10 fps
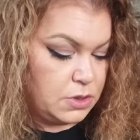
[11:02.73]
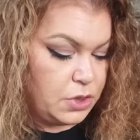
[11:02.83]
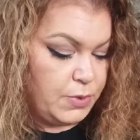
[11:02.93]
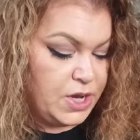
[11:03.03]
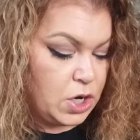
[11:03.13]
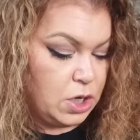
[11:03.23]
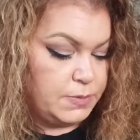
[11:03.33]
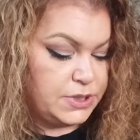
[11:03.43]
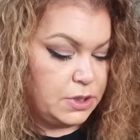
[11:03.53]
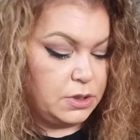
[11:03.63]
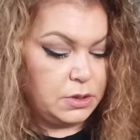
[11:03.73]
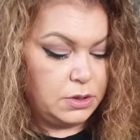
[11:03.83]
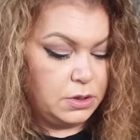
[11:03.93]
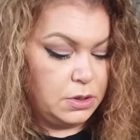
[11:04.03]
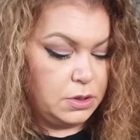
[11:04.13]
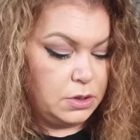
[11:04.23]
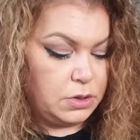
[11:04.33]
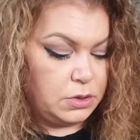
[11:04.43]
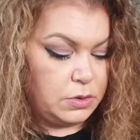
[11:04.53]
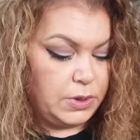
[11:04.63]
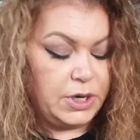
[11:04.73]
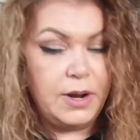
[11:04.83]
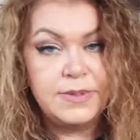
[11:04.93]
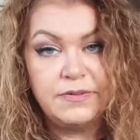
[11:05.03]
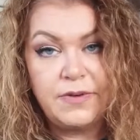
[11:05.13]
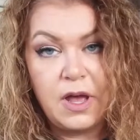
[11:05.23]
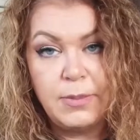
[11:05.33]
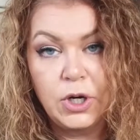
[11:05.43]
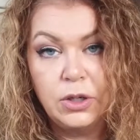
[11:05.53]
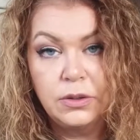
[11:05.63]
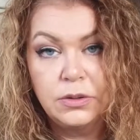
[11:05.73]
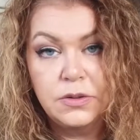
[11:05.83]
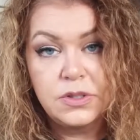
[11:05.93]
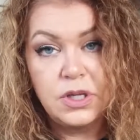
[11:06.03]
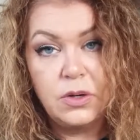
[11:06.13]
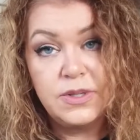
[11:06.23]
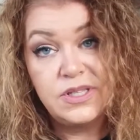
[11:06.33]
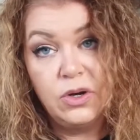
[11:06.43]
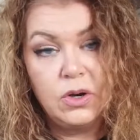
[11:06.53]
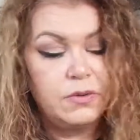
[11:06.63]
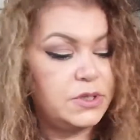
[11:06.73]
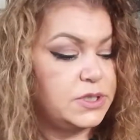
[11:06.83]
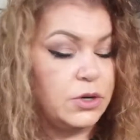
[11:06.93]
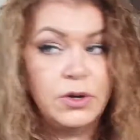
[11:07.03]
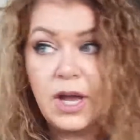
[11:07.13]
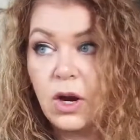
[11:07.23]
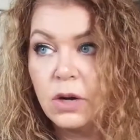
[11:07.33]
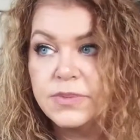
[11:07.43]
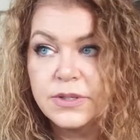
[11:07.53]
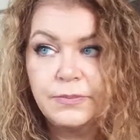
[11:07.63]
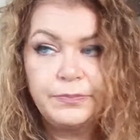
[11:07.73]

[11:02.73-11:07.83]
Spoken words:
3 carbs, 3 grams of fiber, so it's zero net carbs.